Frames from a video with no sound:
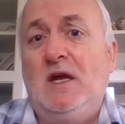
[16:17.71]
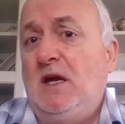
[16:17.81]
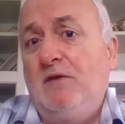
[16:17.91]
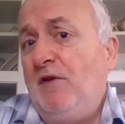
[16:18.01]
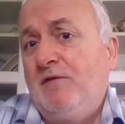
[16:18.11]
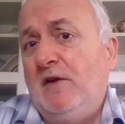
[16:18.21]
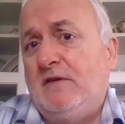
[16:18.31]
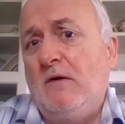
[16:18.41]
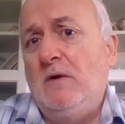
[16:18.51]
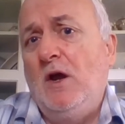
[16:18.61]
even if
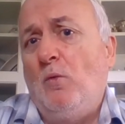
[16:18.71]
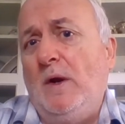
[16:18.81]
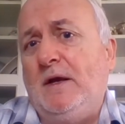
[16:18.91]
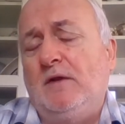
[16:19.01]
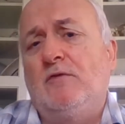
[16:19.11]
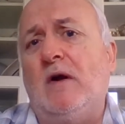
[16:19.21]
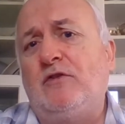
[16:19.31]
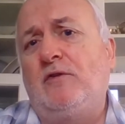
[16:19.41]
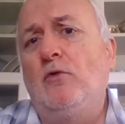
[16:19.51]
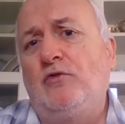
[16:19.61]
it's only a week and the
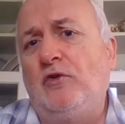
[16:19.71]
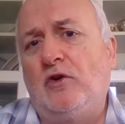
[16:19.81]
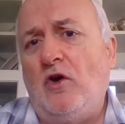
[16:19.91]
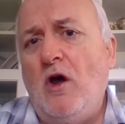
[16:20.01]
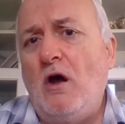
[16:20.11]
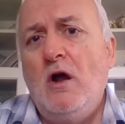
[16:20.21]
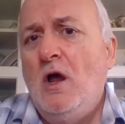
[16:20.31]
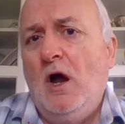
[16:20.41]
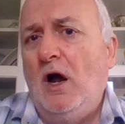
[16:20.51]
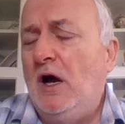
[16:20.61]
Restos du Cœur
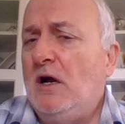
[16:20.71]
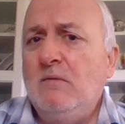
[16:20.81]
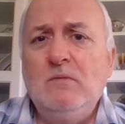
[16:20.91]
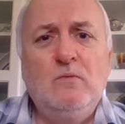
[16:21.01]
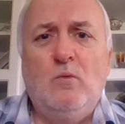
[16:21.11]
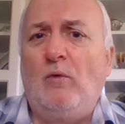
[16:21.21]
um,